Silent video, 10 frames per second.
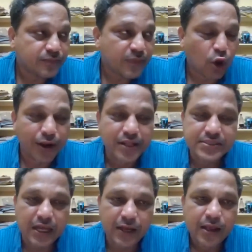or else
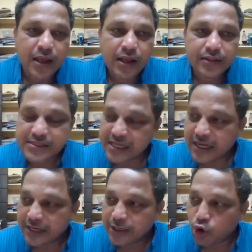they
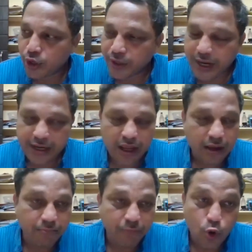say that you're going to get
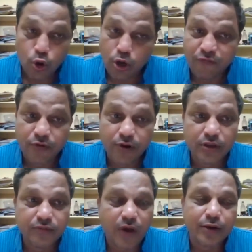gold of
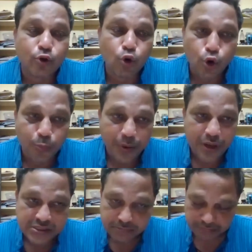worth 1 crore
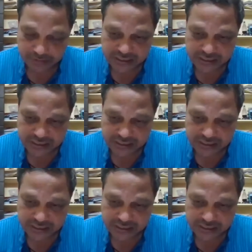rupees,